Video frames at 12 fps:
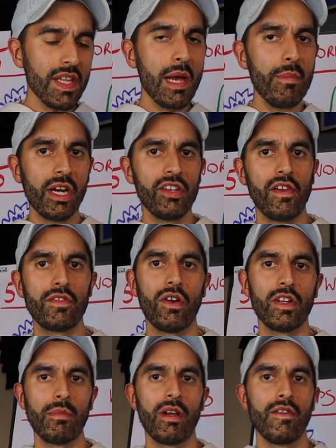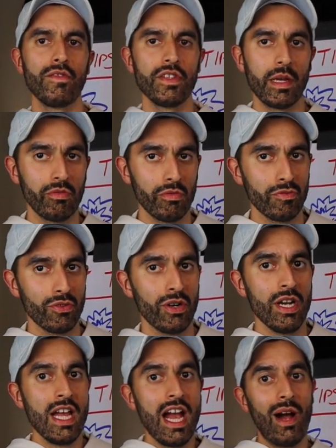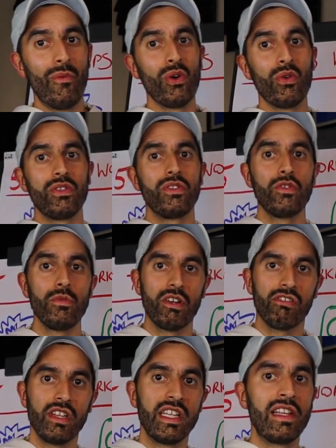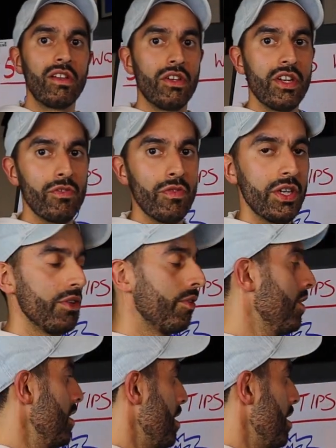And because I've talked about it a few times before, I won't go into too much detail on this video,